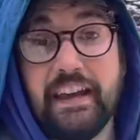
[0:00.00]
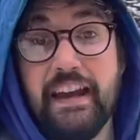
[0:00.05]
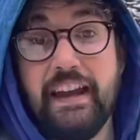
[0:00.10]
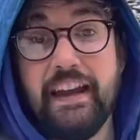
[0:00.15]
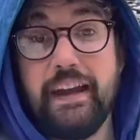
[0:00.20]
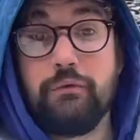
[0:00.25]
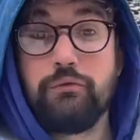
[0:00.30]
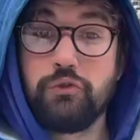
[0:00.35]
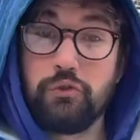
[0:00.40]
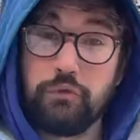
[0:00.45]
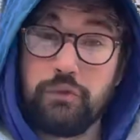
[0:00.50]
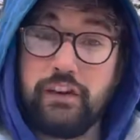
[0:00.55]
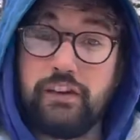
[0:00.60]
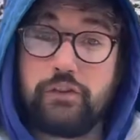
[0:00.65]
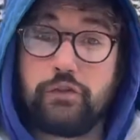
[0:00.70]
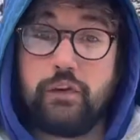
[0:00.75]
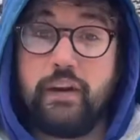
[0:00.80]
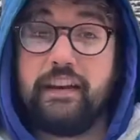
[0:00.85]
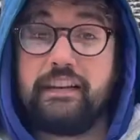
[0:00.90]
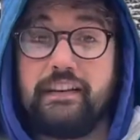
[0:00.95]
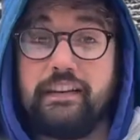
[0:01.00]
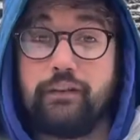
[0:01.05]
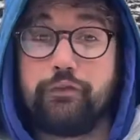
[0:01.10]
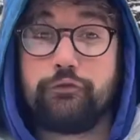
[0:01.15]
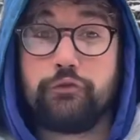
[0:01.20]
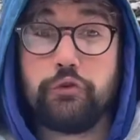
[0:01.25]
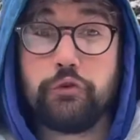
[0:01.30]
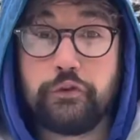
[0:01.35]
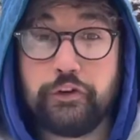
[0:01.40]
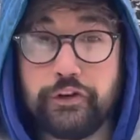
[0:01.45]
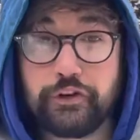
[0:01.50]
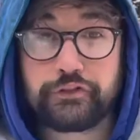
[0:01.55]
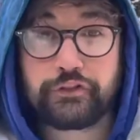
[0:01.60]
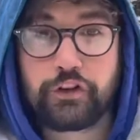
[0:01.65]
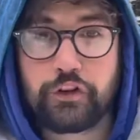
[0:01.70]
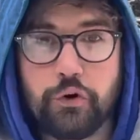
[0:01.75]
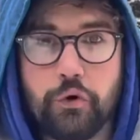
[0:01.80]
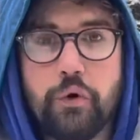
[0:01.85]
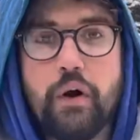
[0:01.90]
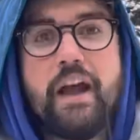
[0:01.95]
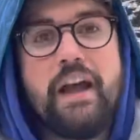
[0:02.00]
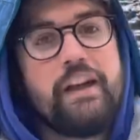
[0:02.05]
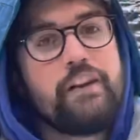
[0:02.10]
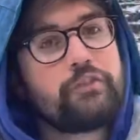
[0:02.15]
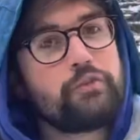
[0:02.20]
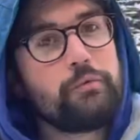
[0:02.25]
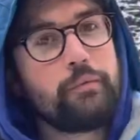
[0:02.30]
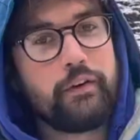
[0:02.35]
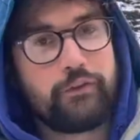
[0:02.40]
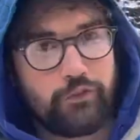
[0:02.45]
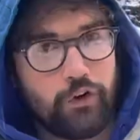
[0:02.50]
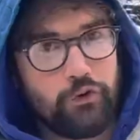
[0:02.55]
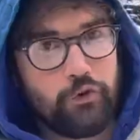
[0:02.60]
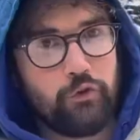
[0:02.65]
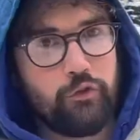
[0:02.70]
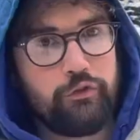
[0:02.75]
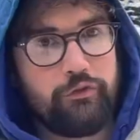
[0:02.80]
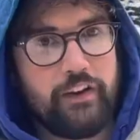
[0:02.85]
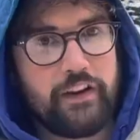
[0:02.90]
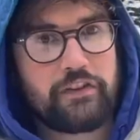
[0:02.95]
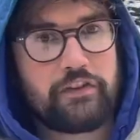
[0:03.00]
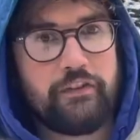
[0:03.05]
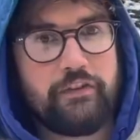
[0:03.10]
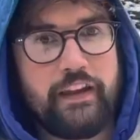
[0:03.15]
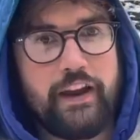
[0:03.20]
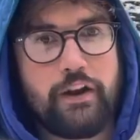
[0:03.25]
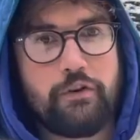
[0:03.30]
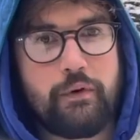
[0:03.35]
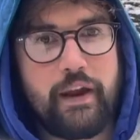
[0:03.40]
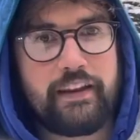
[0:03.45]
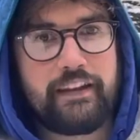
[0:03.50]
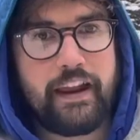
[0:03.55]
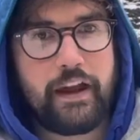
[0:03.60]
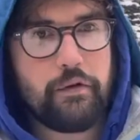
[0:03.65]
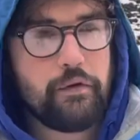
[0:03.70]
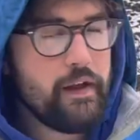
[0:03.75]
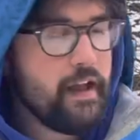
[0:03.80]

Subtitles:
It was only created a few years ago, so we've got no fish in there right now.